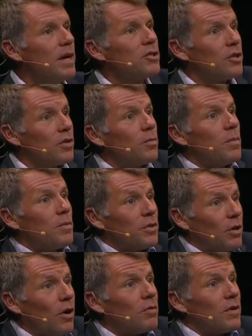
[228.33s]
make sure that we put
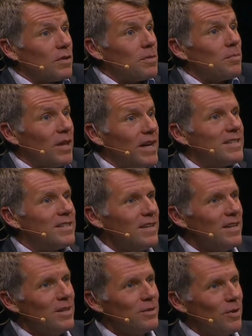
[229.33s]
the guardrails in place
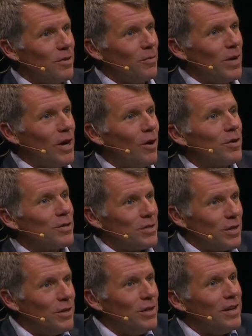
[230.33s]
so that we harness
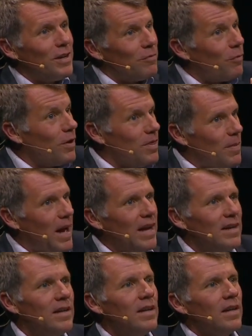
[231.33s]
the good and avoid the
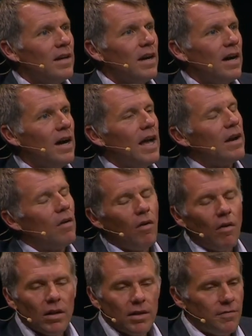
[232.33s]
bad. Uh, and
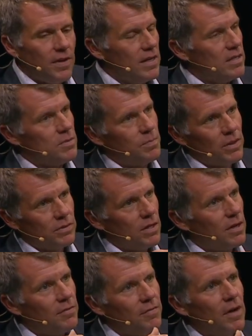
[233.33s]
all of it is built
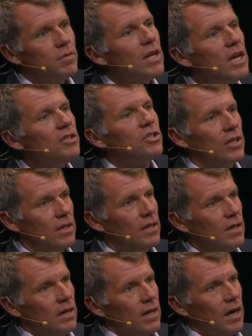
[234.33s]
on a foundation
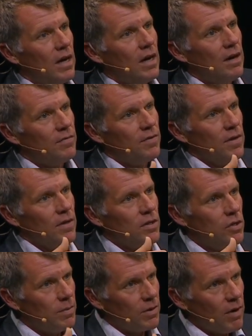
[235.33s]
of
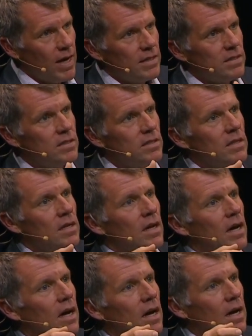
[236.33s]
human rights,
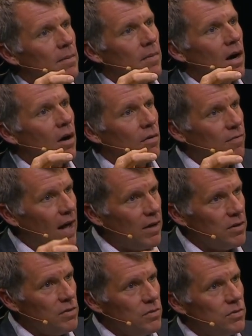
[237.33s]
um, our
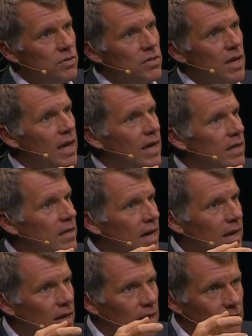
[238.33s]
values, and,
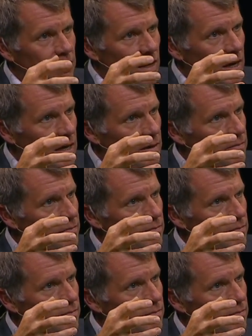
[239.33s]
and a, a,